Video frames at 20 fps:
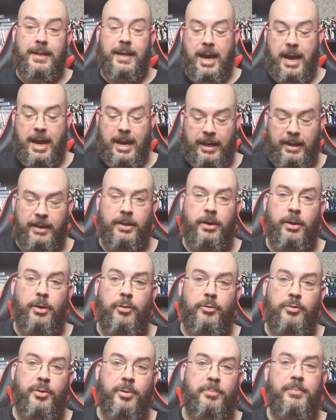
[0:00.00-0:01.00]
and go
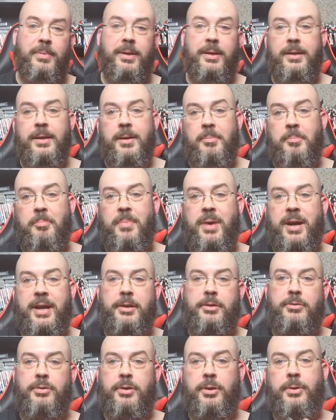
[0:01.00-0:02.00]
from
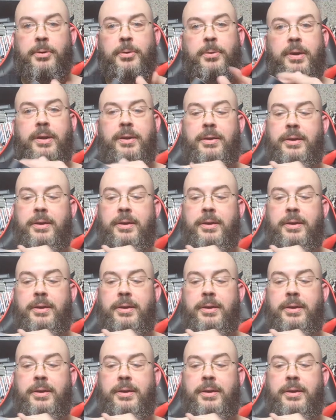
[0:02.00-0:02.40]
micro